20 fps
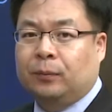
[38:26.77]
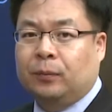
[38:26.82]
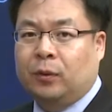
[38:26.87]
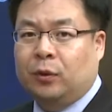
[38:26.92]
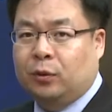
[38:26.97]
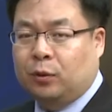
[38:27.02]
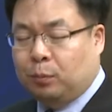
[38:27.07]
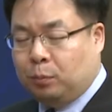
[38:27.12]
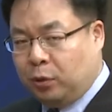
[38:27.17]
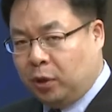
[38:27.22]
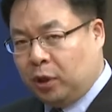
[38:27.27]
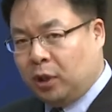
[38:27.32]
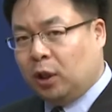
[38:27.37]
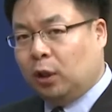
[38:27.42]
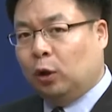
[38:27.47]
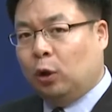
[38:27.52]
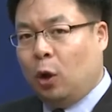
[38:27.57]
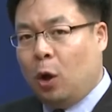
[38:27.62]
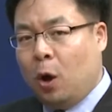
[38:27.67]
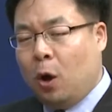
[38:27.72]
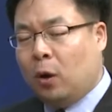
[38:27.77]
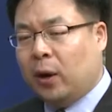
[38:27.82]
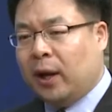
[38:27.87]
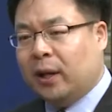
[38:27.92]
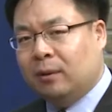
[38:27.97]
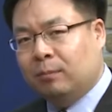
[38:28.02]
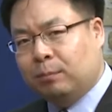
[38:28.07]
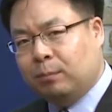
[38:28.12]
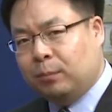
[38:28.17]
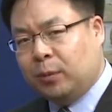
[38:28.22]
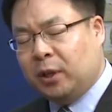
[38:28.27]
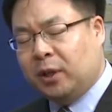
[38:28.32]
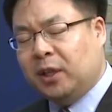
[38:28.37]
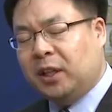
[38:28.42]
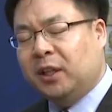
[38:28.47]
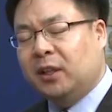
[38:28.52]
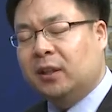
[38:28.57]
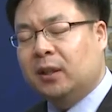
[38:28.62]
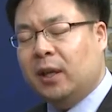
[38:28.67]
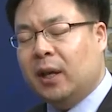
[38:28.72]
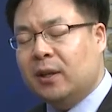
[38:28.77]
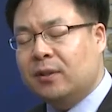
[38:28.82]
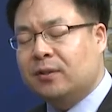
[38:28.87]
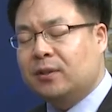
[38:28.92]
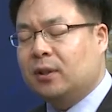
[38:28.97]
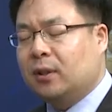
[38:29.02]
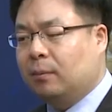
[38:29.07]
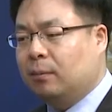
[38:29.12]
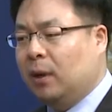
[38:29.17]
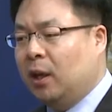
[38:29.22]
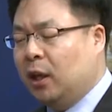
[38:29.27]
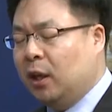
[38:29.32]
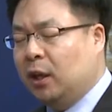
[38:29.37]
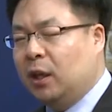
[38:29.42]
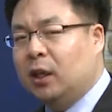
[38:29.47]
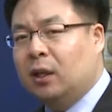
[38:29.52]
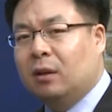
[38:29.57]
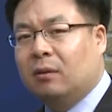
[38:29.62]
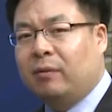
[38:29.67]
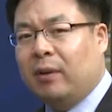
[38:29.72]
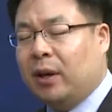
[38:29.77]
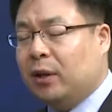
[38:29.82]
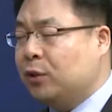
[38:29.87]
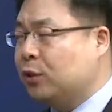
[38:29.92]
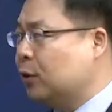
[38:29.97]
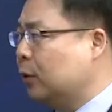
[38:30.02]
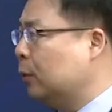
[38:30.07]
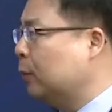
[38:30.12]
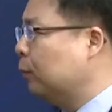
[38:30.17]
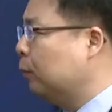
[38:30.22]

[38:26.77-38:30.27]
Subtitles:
So pretty long and pretty intensive intervention.